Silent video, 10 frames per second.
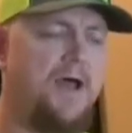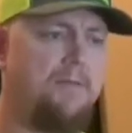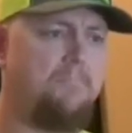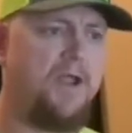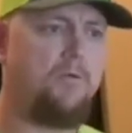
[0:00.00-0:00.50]
I
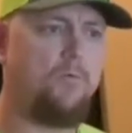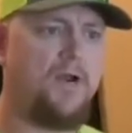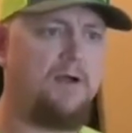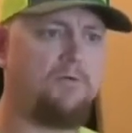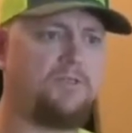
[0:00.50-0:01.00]
met when
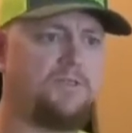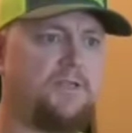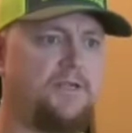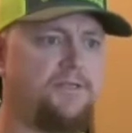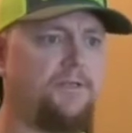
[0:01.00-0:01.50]
I was
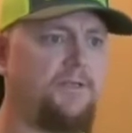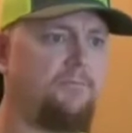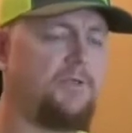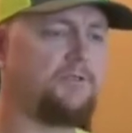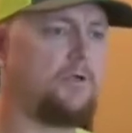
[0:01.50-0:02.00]
stationed in
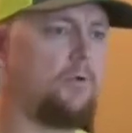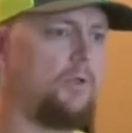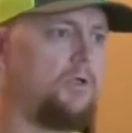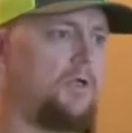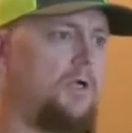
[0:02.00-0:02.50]
Pensacola.